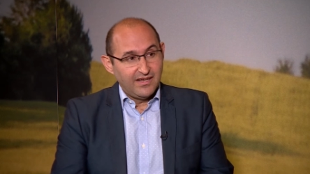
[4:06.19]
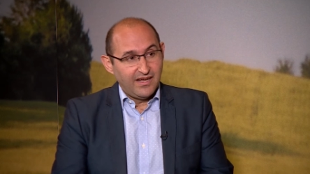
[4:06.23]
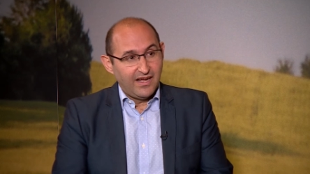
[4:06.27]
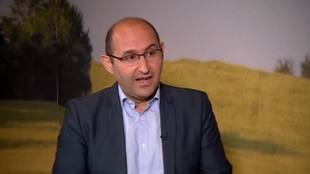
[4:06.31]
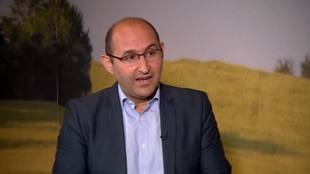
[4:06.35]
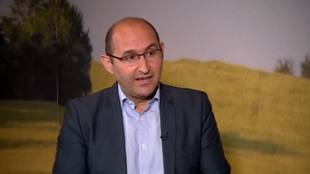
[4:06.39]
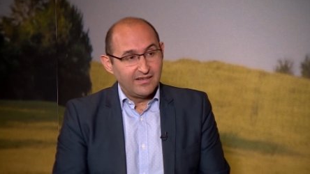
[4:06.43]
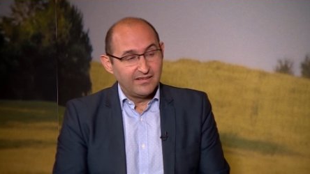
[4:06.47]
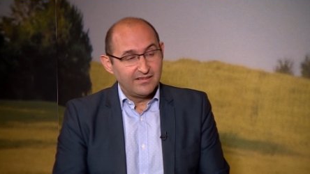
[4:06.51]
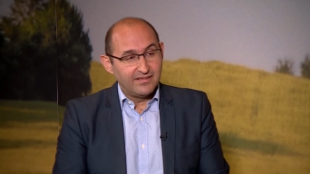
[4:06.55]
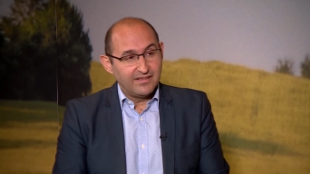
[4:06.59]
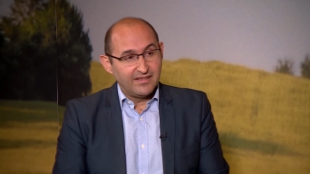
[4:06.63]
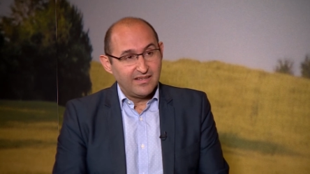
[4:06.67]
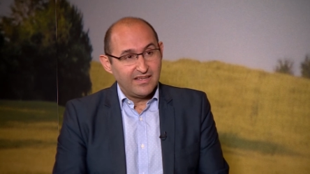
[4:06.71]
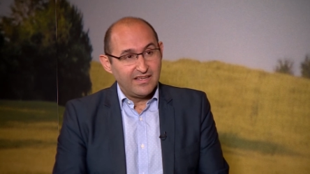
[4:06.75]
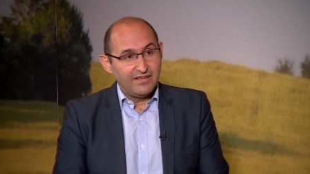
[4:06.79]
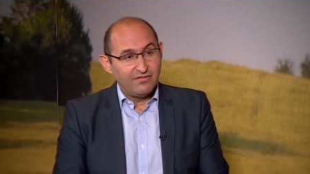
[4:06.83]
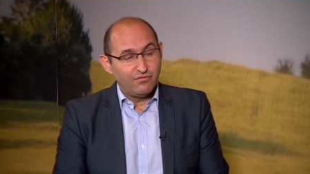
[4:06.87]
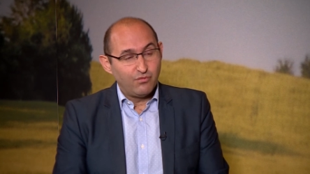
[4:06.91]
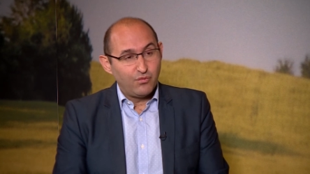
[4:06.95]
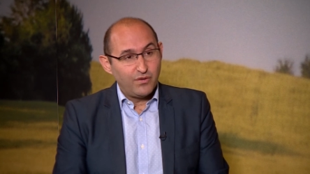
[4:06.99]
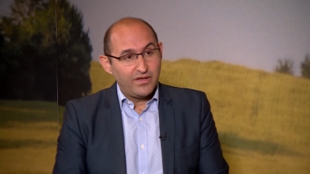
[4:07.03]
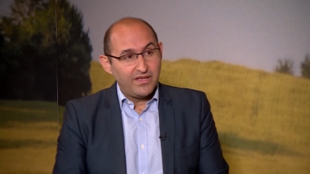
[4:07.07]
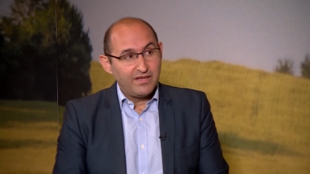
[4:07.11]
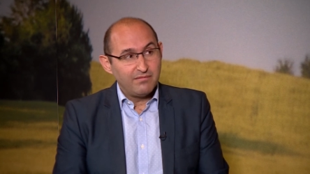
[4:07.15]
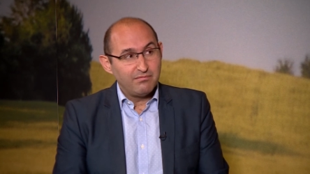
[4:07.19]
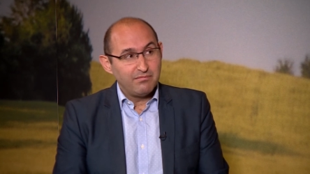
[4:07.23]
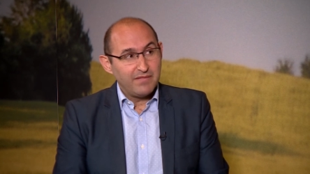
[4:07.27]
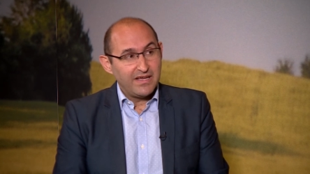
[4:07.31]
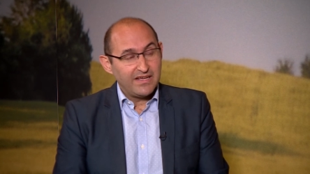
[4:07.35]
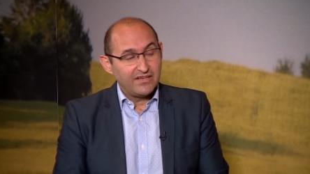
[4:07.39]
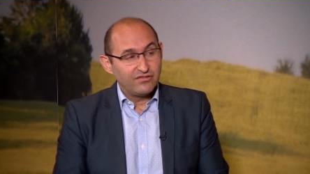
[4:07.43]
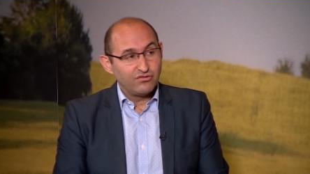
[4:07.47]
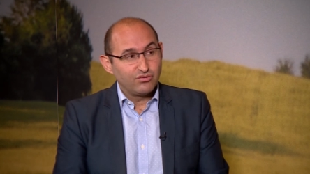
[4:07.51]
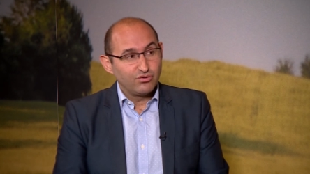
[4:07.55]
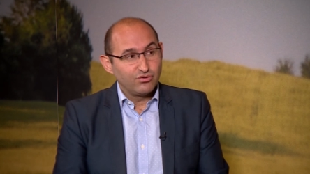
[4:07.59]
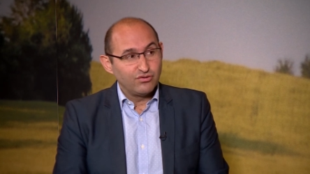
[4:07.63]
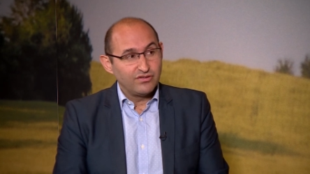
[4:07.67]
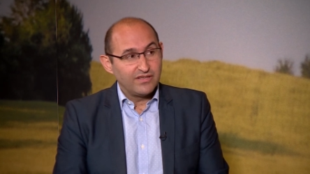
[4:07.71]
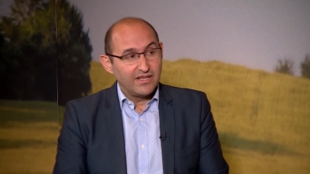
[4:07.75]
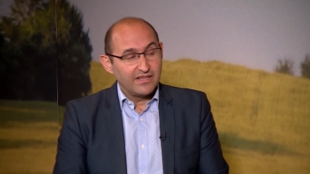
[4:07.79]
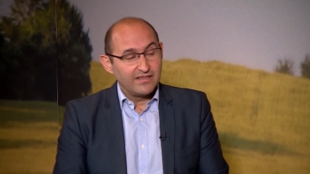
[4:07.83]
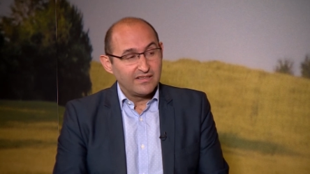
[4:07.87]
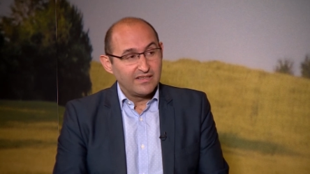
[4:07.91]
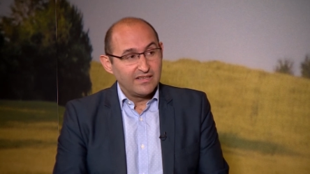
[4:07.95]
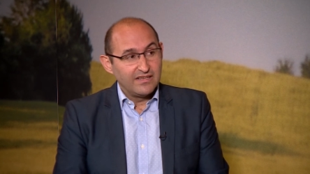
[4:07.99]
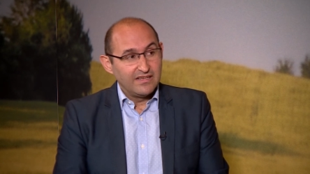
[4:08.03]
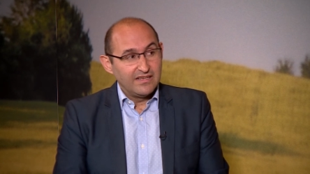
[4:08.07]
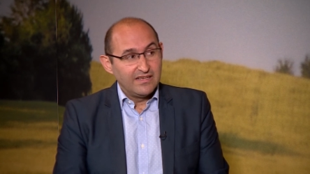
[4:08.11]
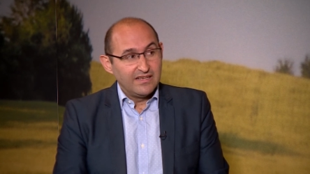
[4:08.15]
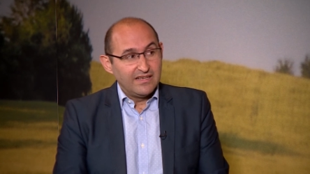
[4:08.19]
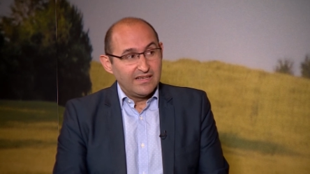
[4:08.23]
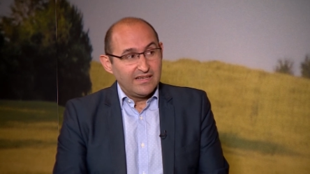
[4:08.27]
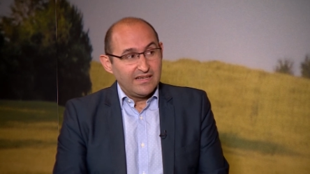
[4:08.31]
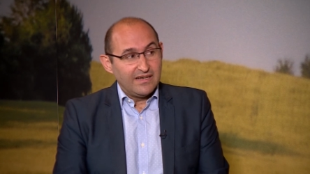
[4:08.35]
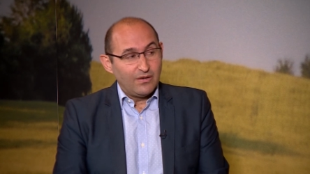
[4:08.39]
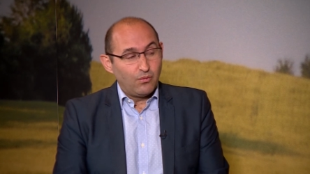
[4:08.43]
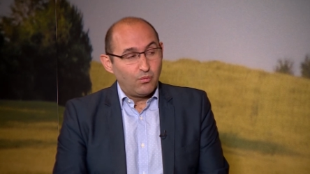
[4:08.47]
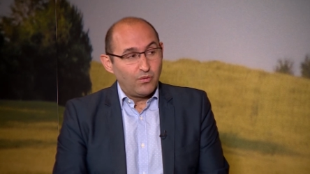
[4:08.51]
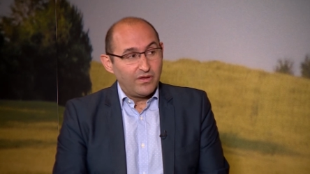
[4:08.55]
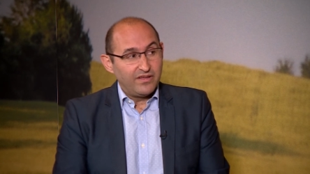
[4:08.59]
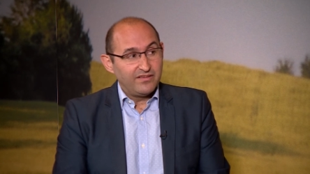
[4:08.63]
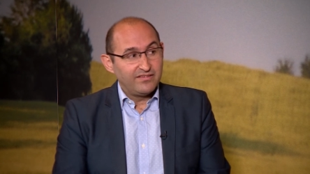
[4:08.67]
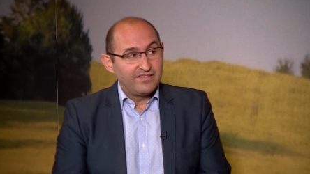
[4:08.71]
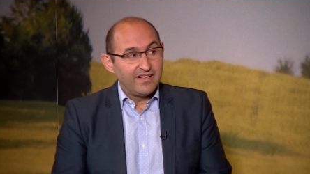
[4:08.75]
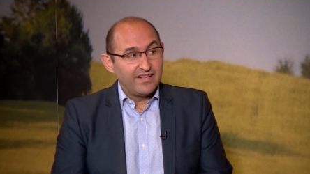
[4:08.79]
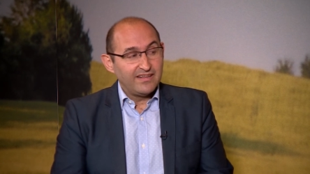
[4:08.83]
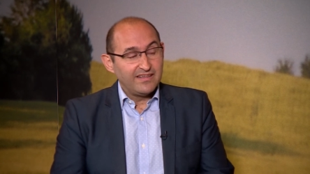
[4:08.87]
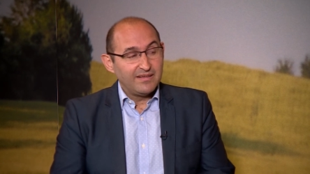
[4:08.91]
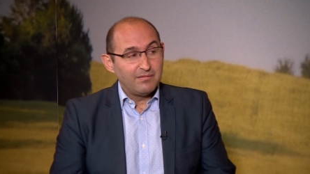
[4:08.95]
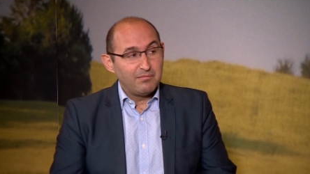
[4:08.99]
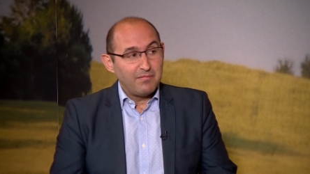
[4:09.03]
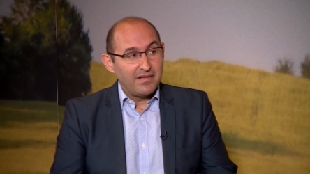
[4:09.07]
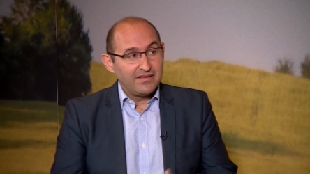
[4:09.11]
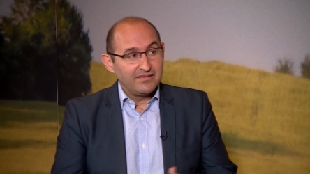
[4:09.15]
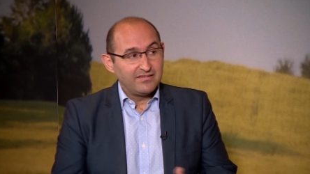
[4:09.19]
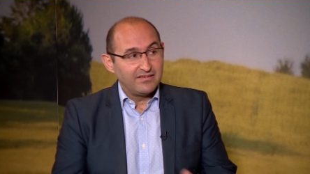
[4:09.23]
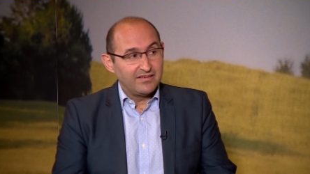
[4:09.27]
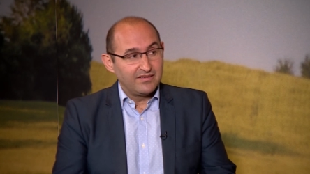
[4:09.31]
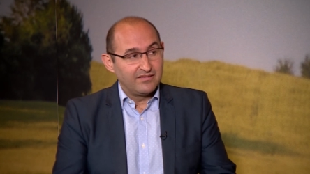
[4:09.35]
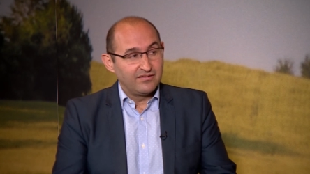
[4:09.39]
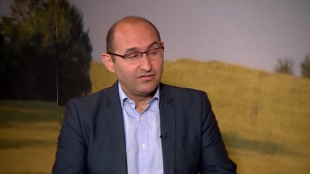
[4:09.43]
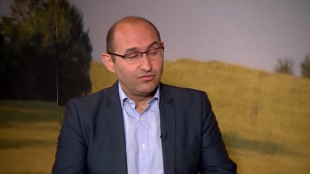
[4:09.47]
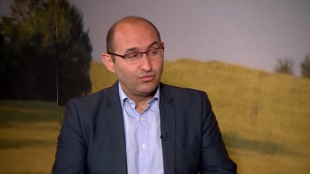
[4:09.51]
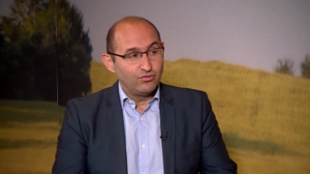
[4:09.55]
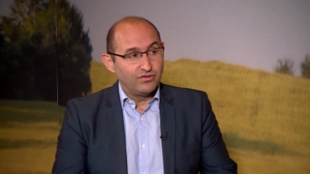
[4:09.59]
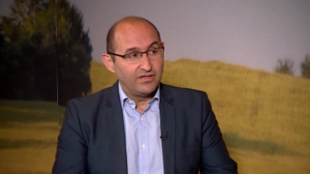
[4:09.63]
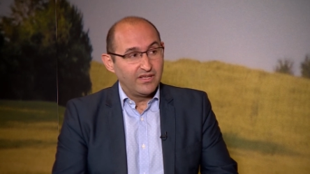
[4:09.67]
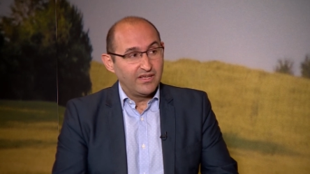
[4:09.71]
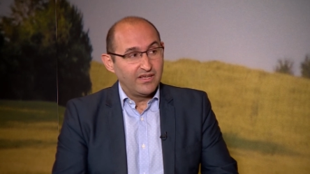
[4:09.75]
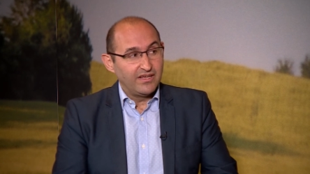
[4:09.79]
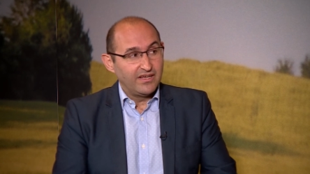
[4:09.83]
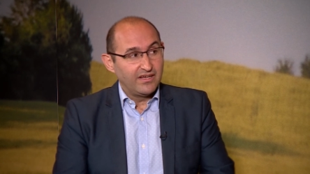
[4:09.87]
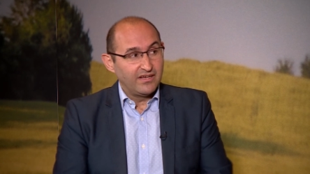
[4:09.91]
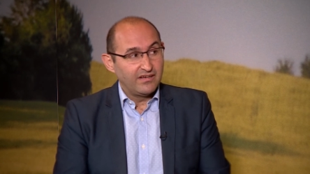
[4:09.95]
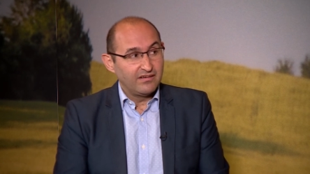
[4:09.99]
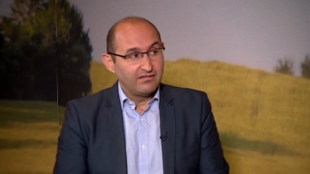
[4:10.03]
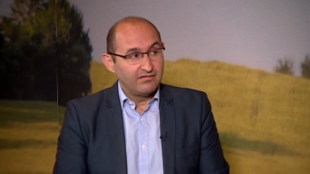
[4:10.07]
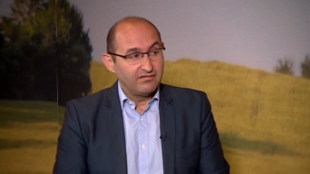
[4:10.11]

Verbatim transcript: And if we make sure that we send the message to the